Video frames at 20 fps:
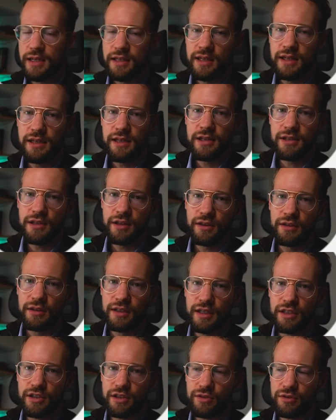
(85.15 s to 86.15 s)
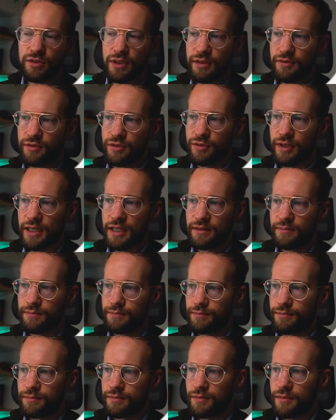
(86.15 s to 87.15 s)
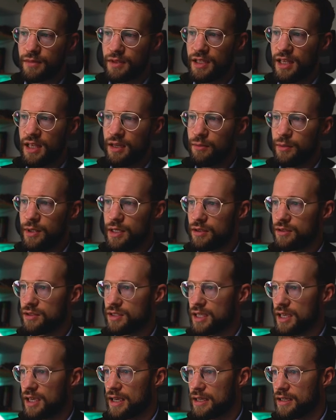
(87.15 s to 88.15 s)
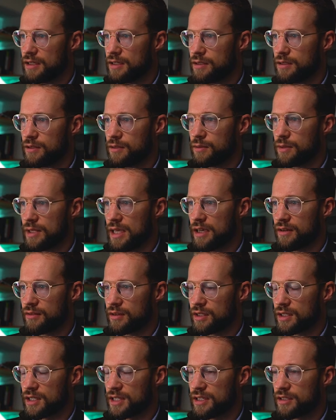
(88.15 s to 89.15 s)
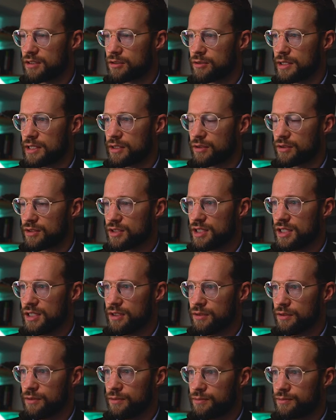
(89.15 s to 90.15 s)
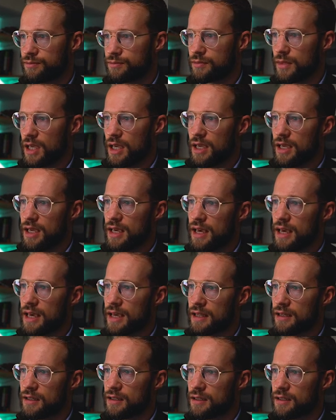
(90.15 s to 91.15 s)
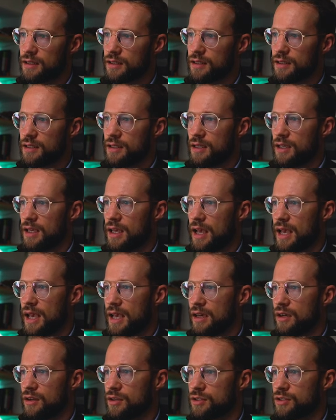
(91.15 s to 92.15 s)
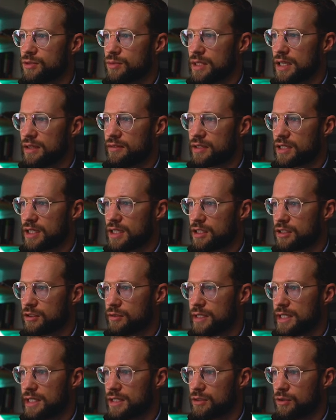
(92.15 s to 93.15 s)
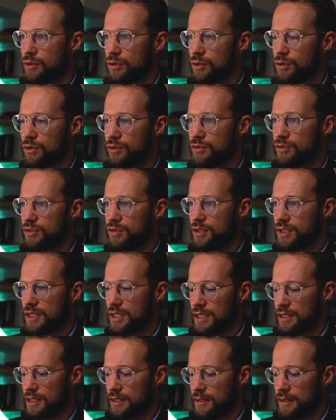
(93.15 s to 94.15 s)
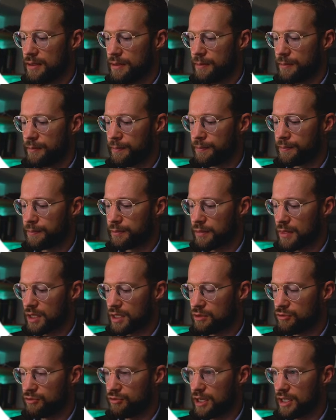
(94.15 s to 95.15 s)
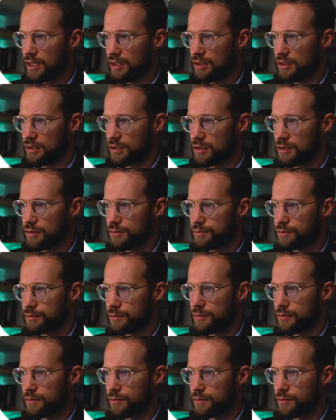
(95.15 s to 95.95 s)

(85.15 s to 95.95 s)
This is the condition you'll have to write. Then we could say we have a category called sale and else we have a category called um, regular.